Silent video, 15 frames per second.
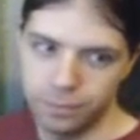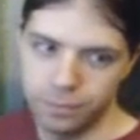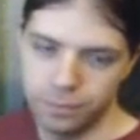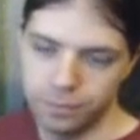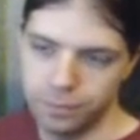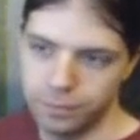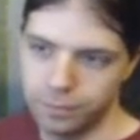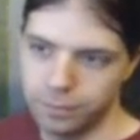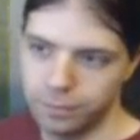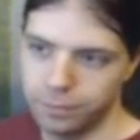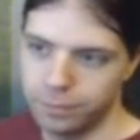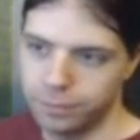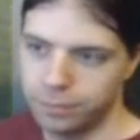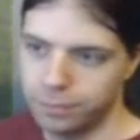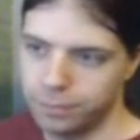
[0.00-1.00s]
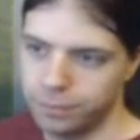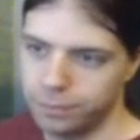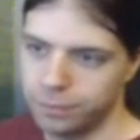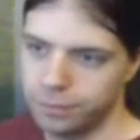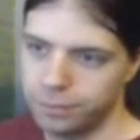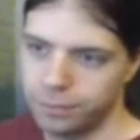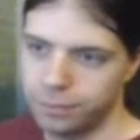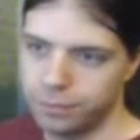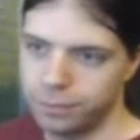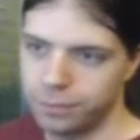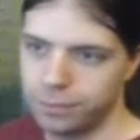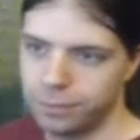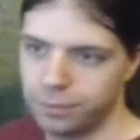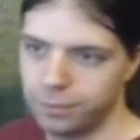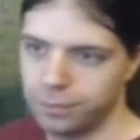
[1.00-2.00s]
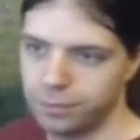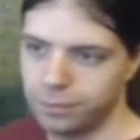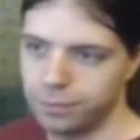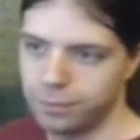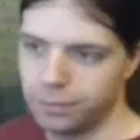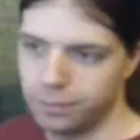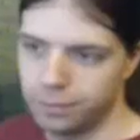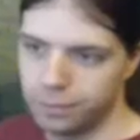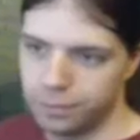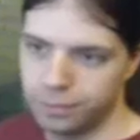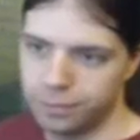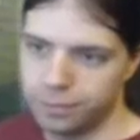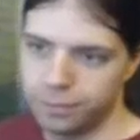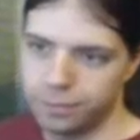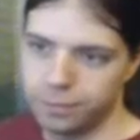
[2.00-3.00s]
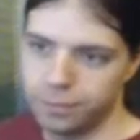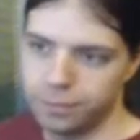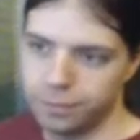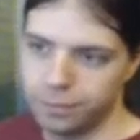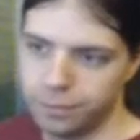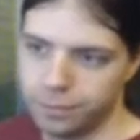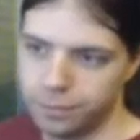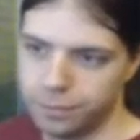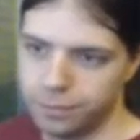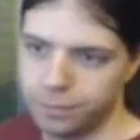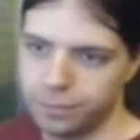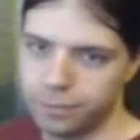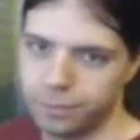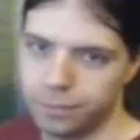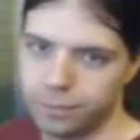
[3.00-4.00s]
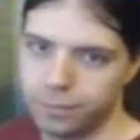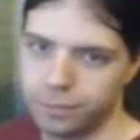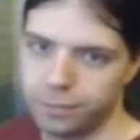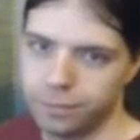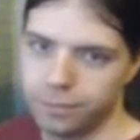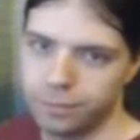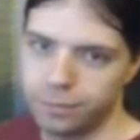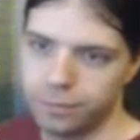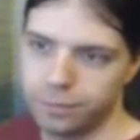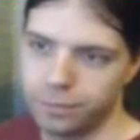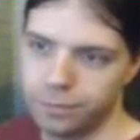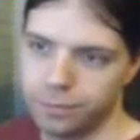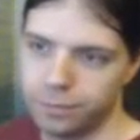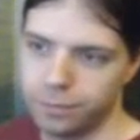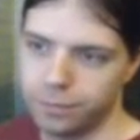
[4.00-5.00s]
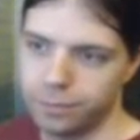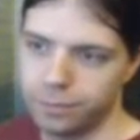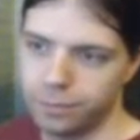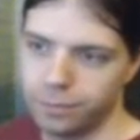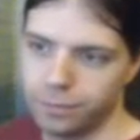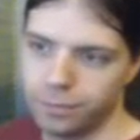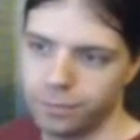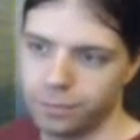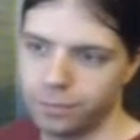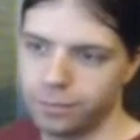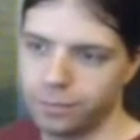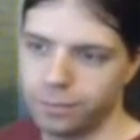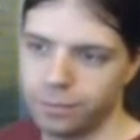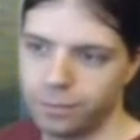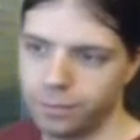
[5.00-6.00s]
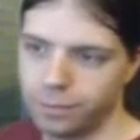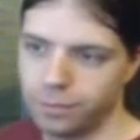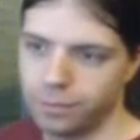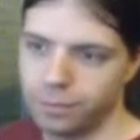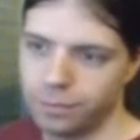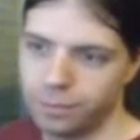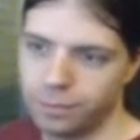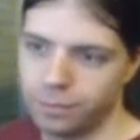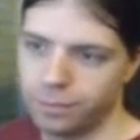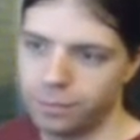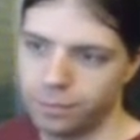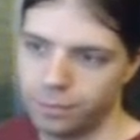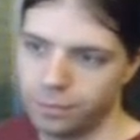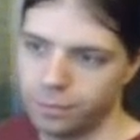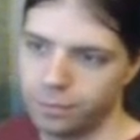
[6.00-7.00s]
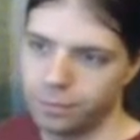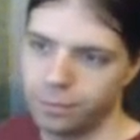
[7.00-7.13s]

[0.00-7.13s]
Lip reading: (not speaking)